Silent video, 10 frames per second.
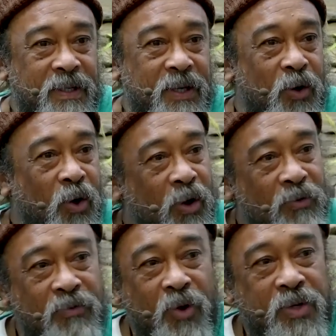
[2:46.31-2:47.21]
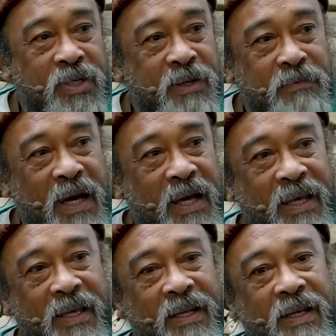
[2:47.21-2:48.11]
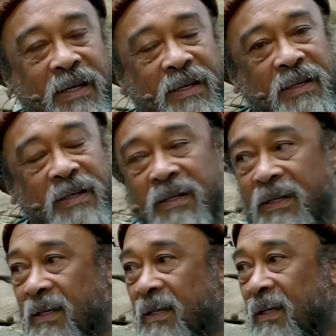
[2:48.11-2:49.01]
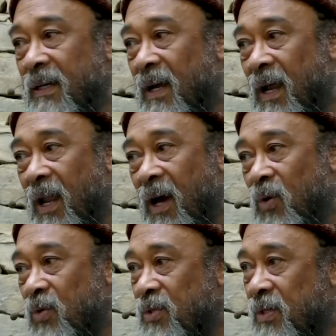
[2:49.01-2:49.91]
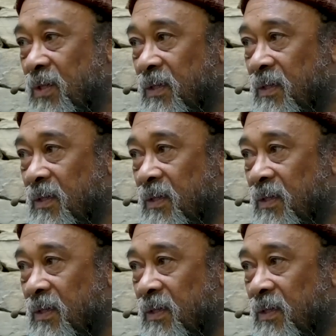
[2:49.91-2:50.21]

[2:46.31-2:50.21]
They're all floating by like clouds